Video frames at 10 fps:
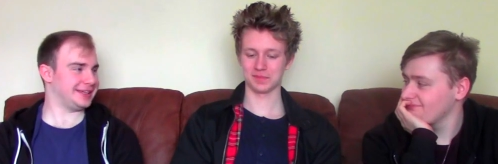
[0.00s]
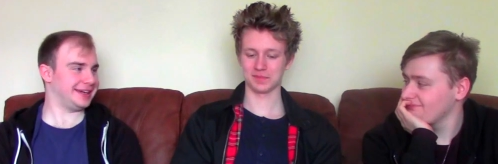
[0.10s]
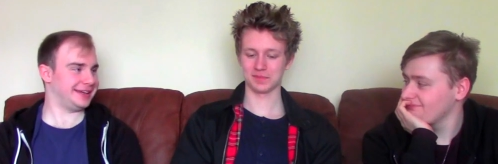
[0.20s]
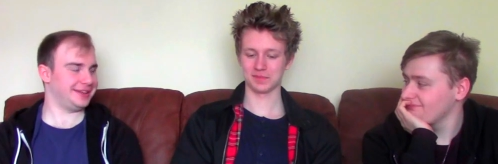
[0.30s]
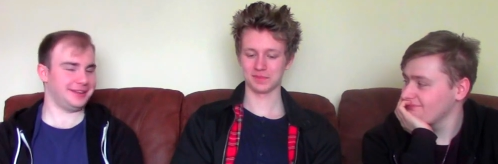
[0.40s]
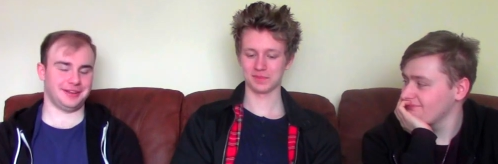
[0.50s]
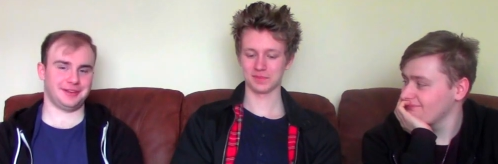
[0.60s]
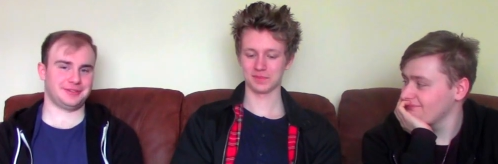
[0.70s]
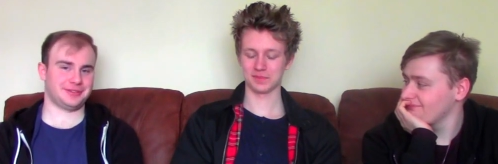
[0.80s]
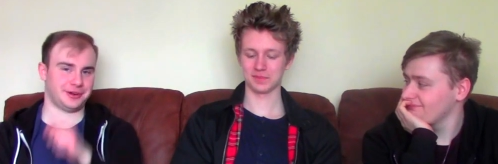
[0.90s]
Speaker 1: say, you
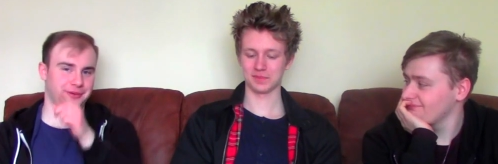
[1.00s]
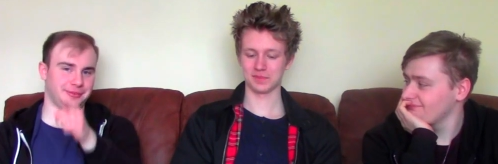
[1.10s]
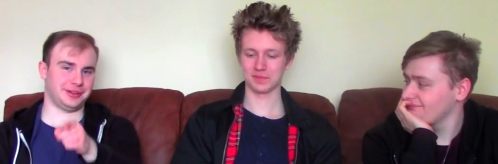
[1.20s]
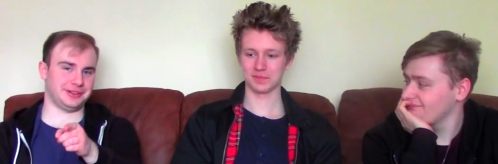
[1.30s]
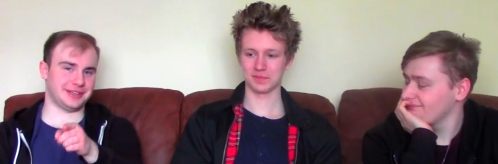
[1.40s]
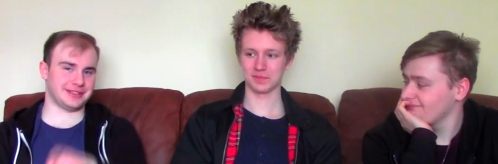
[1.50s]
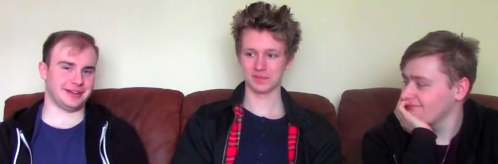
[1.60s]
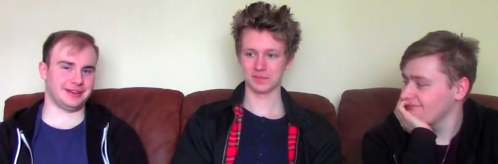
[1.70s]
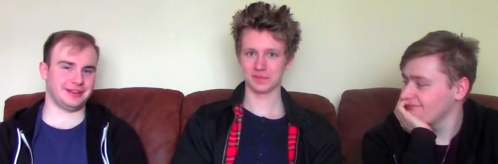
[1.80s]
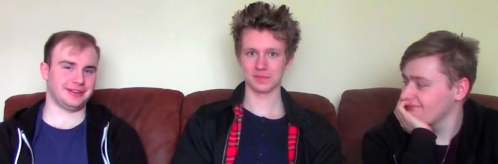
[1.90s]
know, Tom, who does
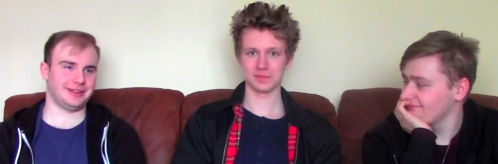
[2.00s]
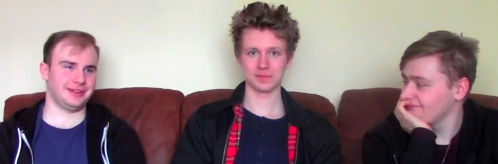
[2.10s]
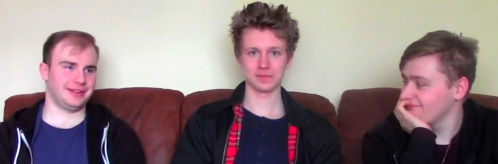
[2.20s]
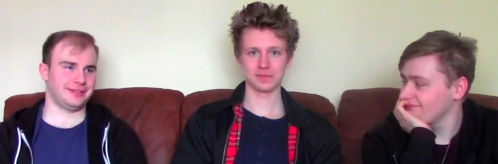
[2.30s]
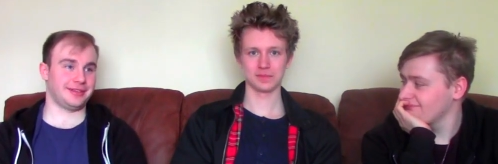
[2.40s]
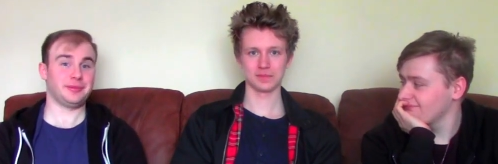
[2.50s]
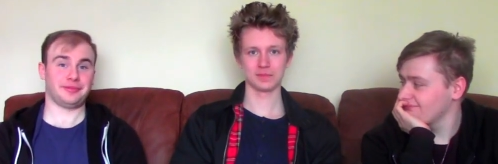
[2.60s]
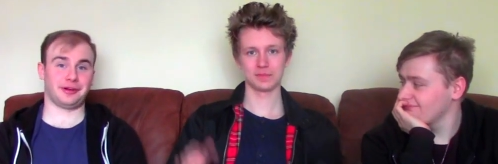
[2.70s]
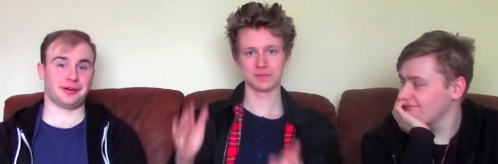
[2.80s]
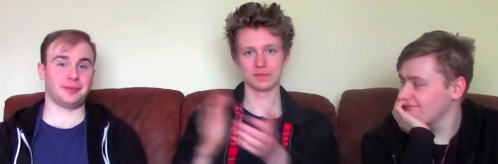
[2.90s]
our some
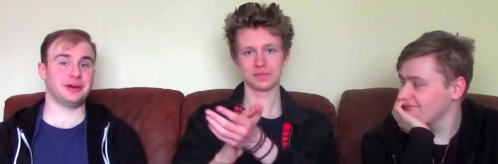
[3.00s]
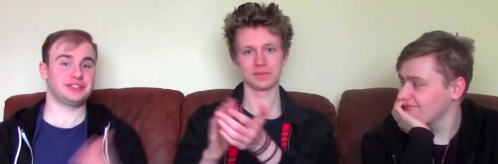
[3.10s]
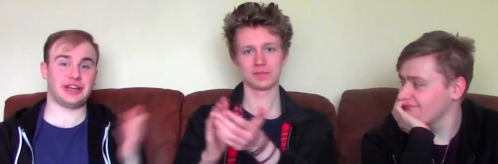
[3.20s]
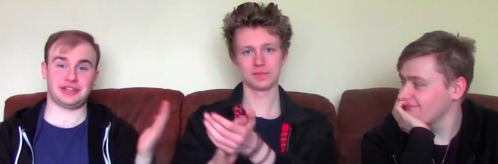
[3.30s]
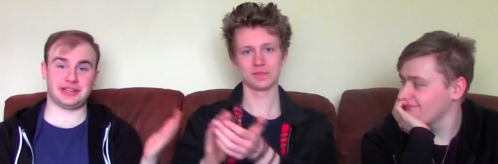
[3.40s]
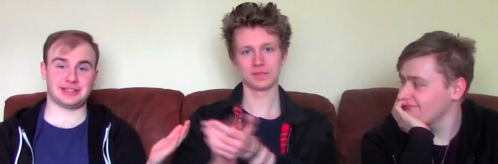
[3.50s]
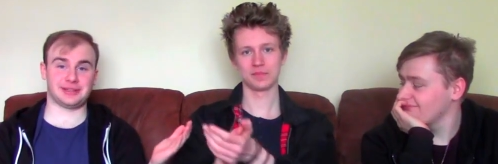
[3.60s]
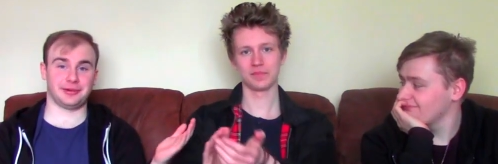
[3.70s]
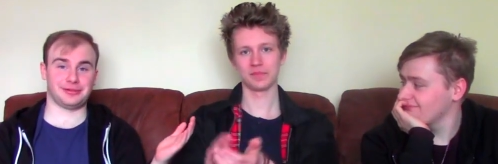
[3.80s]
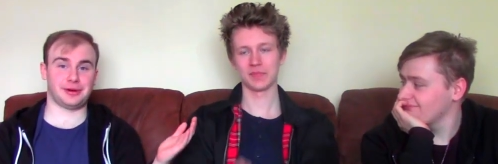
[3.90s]
of our artwork, JJ does
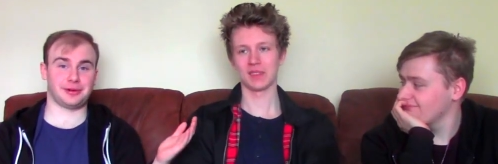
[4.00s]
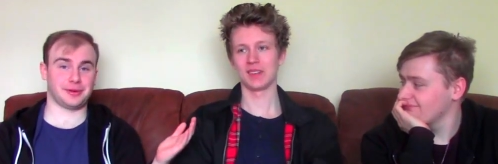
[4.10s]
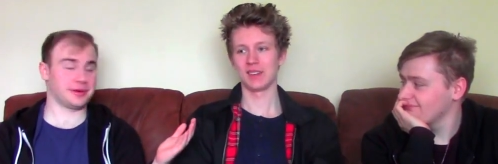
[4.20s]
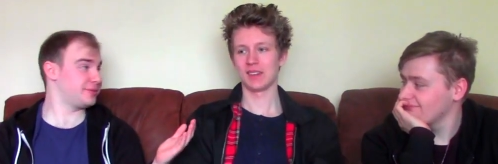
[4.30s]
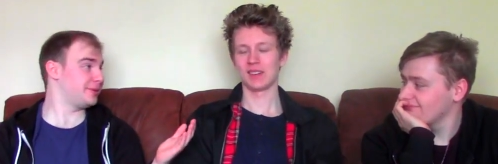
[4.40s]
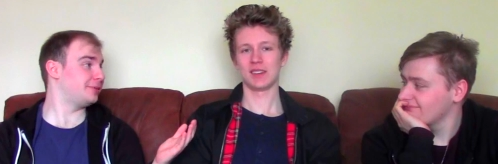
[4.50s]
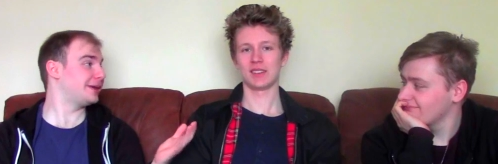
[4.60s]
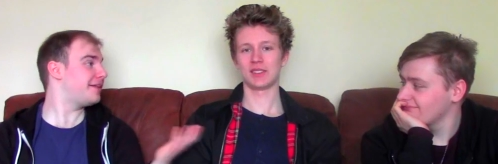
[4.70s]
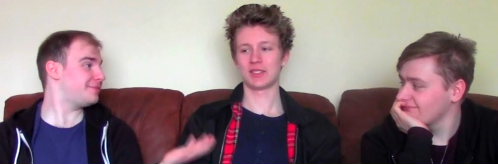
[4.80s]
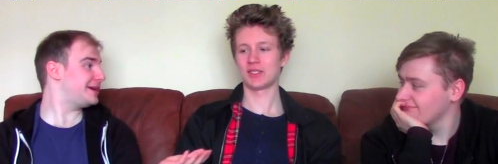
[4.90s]
some of our artwork as well.
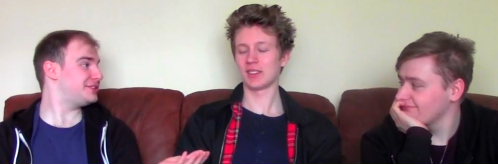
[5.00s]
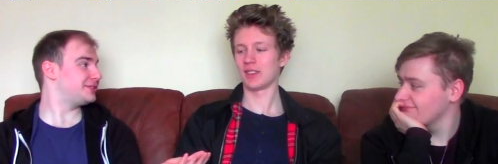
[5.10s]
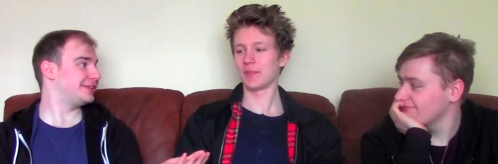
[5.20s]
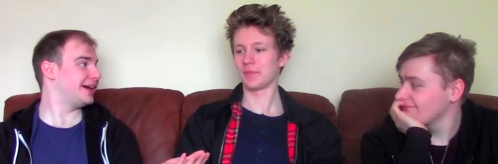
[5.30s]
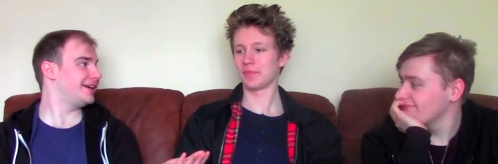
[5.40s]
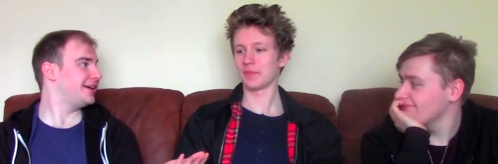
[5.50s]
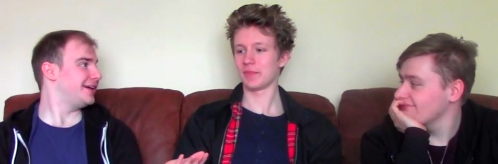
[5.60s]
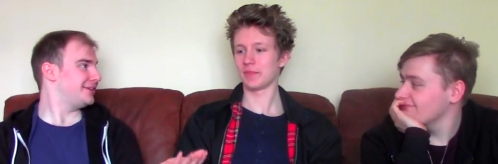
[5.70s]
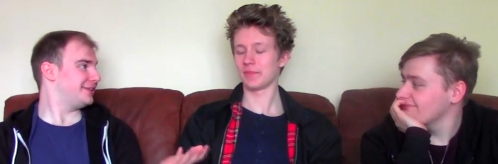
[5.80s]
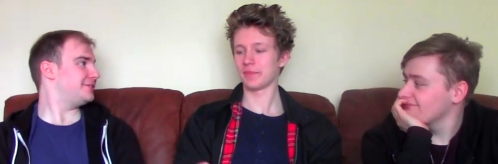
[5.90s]
We haven't mentioned that.
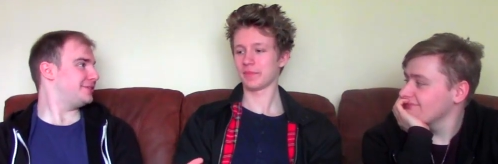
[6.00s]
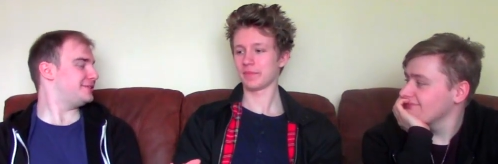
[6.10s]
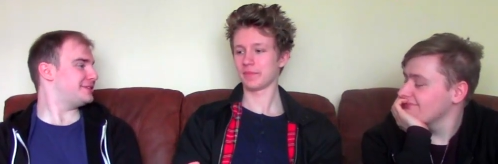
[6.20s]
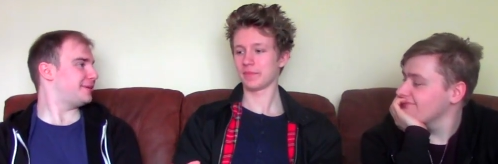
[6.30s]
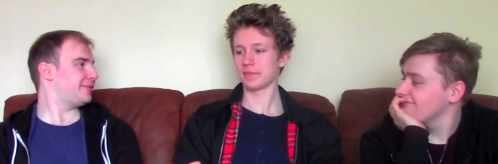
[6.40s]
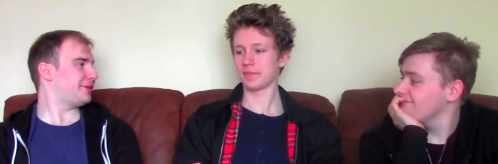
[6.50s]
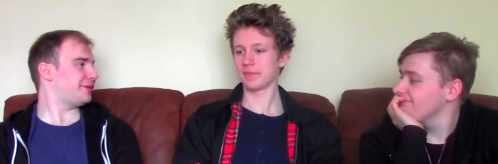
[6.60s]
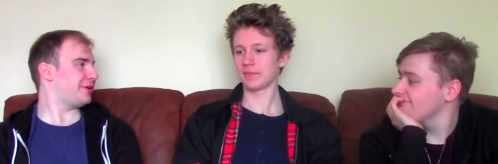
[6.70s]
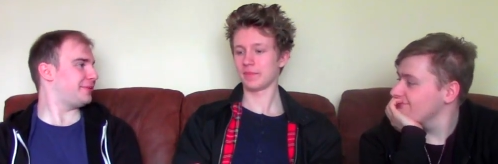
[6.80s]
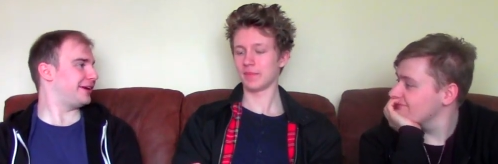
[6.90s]
You, you do some of
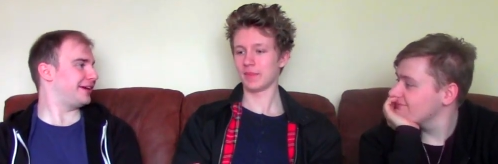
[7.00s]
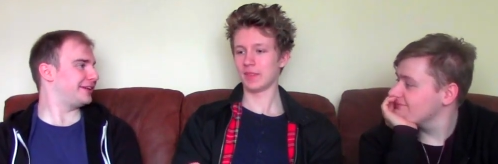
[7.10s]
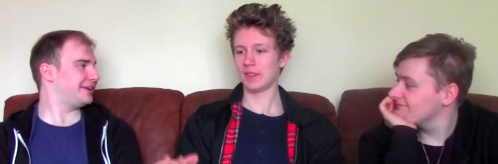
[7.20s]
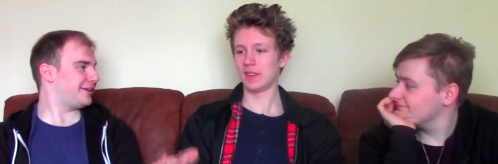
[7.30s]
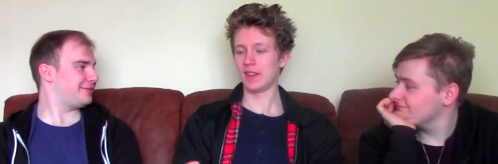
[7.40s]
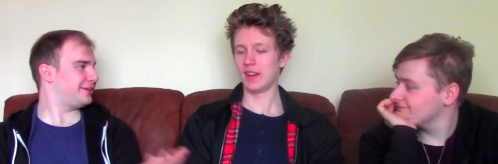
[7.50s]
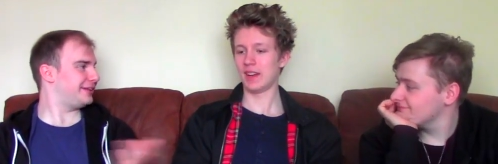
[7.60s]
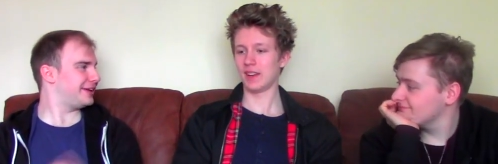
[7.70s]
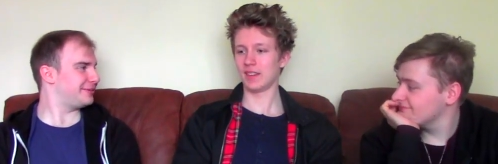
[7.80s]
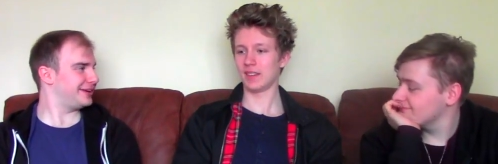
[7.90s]
our artwork, and I don't
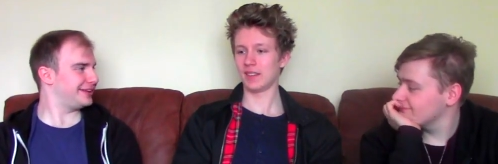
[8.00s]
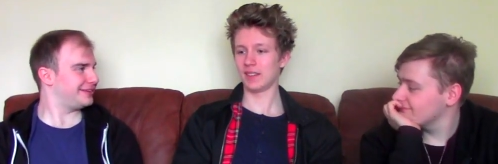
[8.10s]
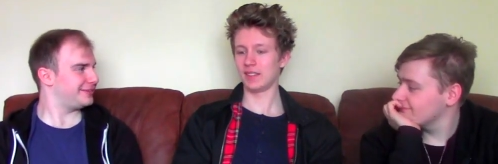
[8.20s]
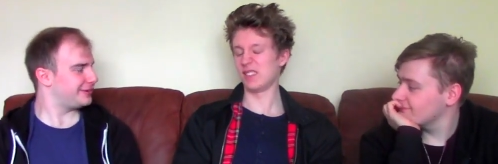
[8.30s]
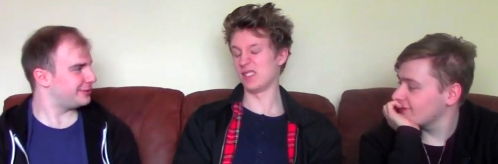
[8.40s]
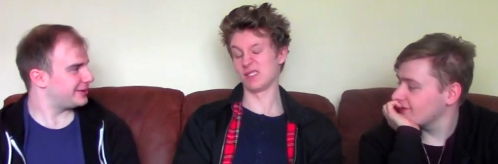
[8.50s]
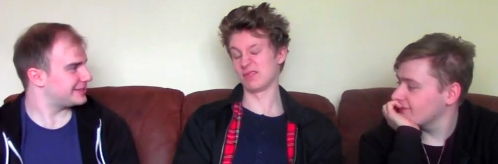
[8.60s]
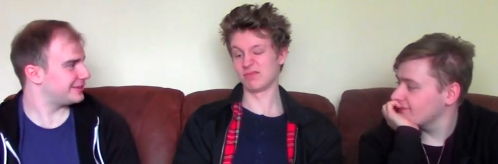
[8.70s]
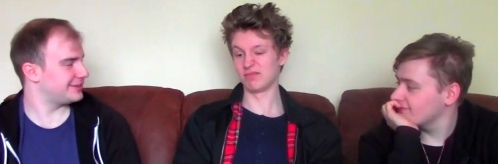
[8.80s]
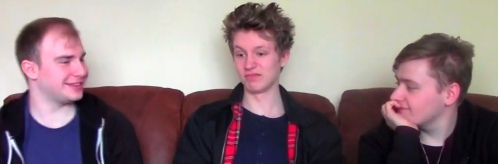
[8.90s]
feel like we
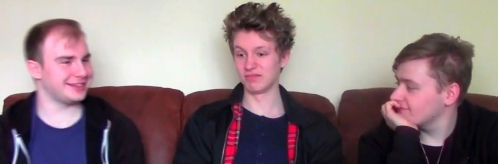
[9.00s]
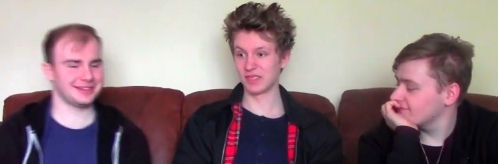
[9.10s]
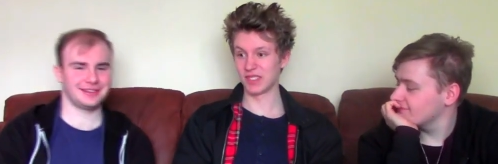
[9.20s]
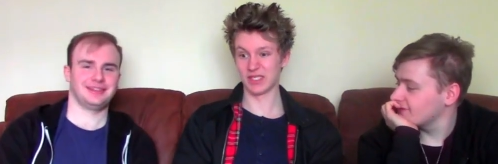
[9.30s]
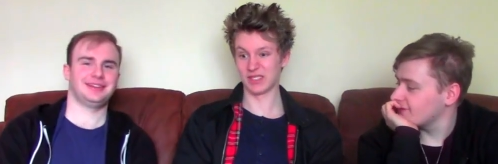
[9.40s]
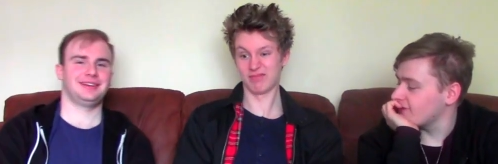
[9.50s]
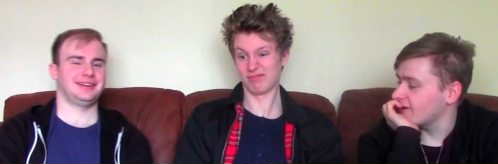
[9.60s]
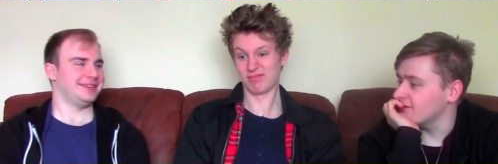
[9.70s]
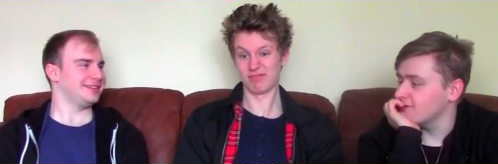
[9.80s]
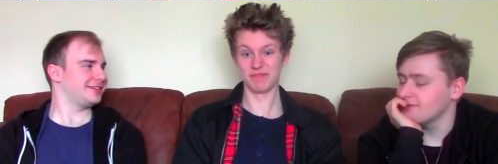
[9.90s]
always give you the.
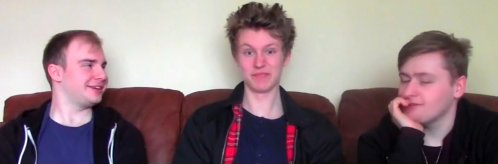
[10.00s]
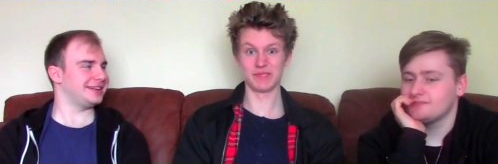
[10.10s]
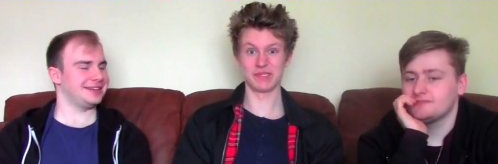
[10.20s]
Credit you deserve.